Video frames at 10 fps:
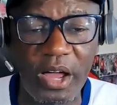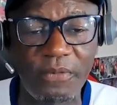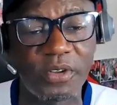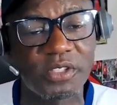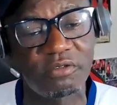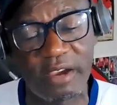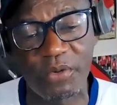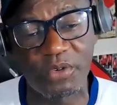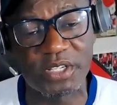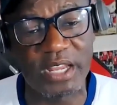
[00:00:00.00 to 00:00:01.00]
I thought the
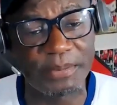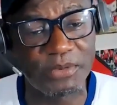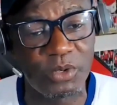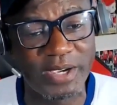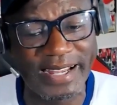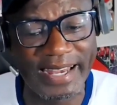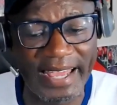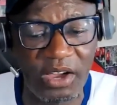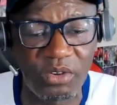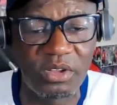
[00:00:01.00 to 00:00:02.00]
referee was an absolute
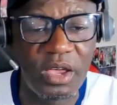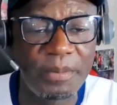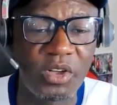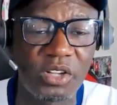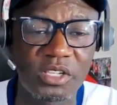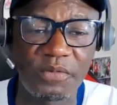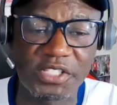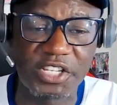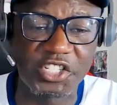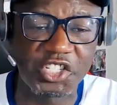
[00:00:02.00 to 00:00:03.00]
clown because of his
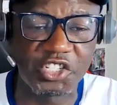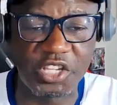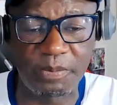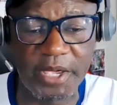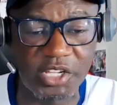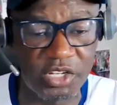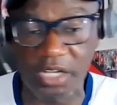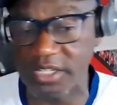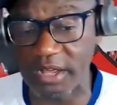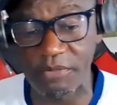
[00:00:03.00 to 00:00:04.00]
decisions he made.
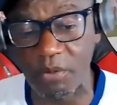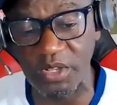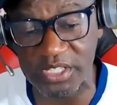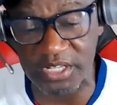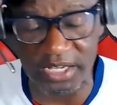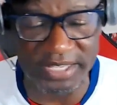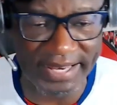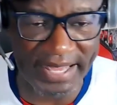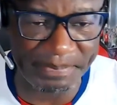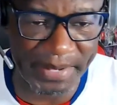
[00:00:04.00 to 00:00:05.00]
United, I thought, would deny the
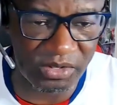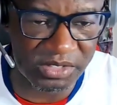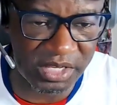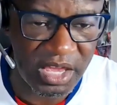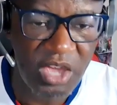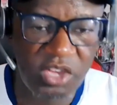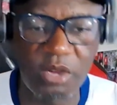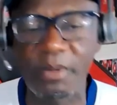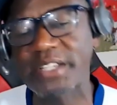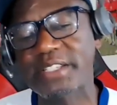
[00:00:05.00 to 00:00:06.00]
clear penalty.
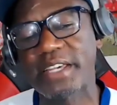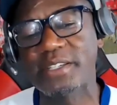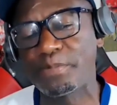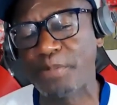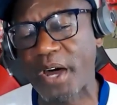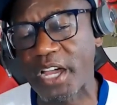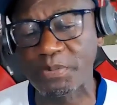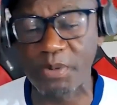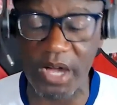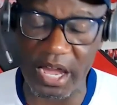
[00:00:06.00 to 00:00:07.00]
You might say it's a bias,
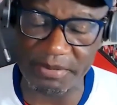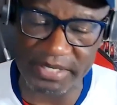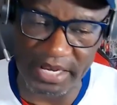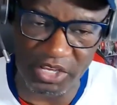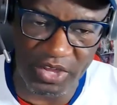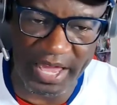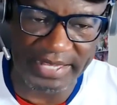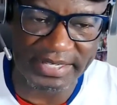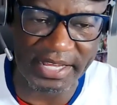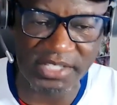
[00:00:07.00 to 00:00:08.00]
but I'm telling you,
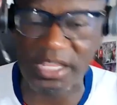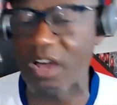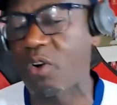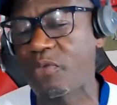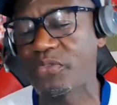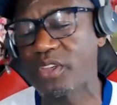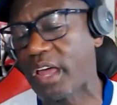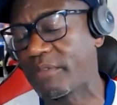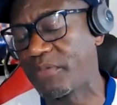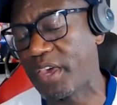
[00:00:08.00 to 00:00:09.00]
as it is, that off
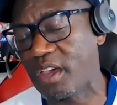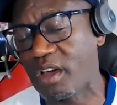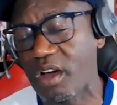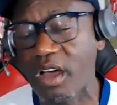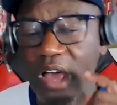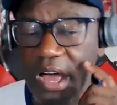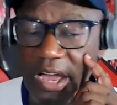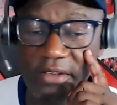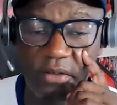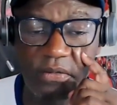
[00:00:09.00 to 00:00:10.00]
VAR,
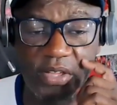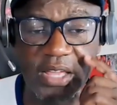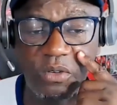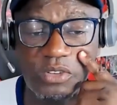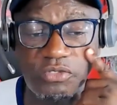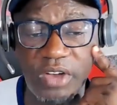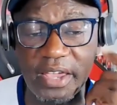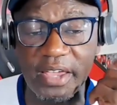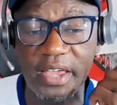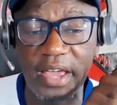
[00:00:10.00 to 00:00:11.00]
I don't think that was
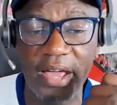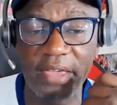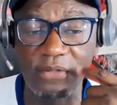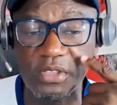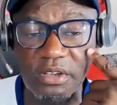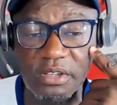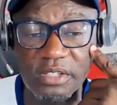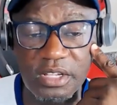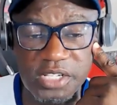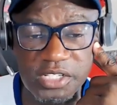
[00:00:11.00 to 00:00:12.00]
right. Even
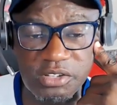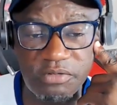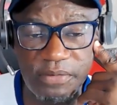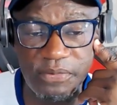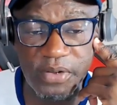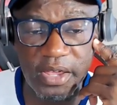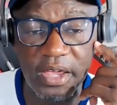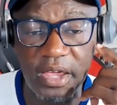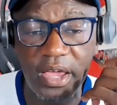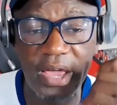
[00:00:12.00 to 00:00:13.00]
the assistant
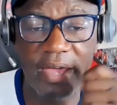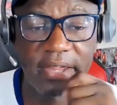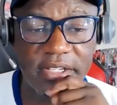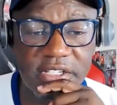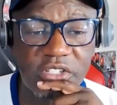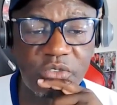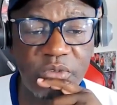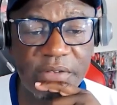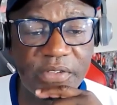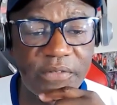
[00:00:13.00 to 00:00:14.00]
referee and the season
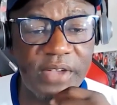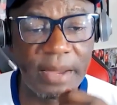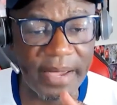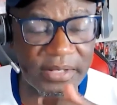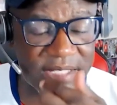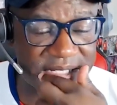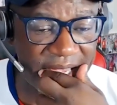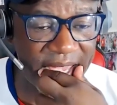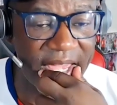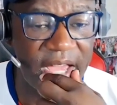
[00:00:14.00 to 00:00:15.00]
refs have come out to
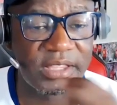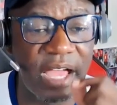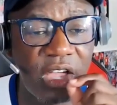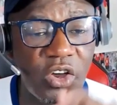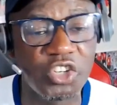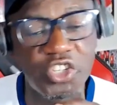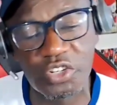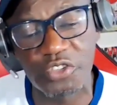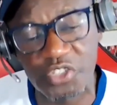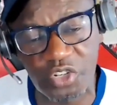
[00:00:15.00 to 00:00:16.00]
say that goal should
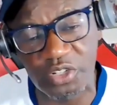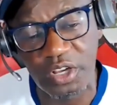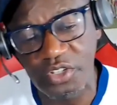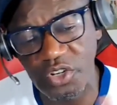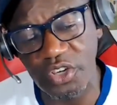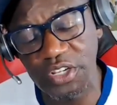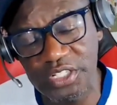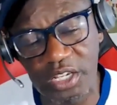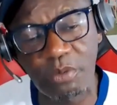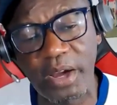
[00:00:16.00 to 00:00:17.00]
have stood. So you can
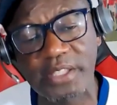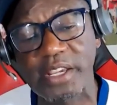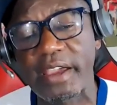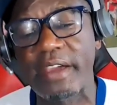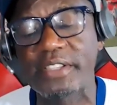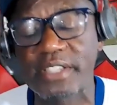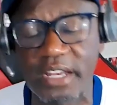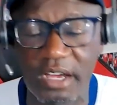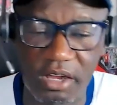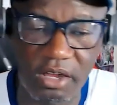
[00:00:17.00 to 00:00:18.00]
see why Erik
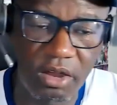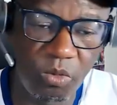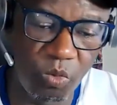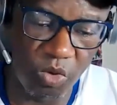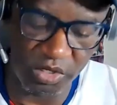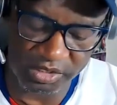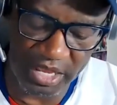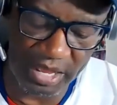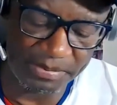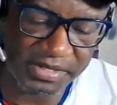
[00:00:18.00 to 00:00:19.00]
ten Hag was
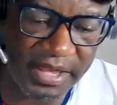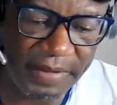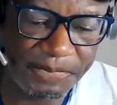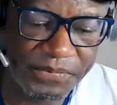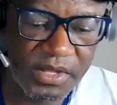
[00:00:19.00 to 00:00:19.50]
upset.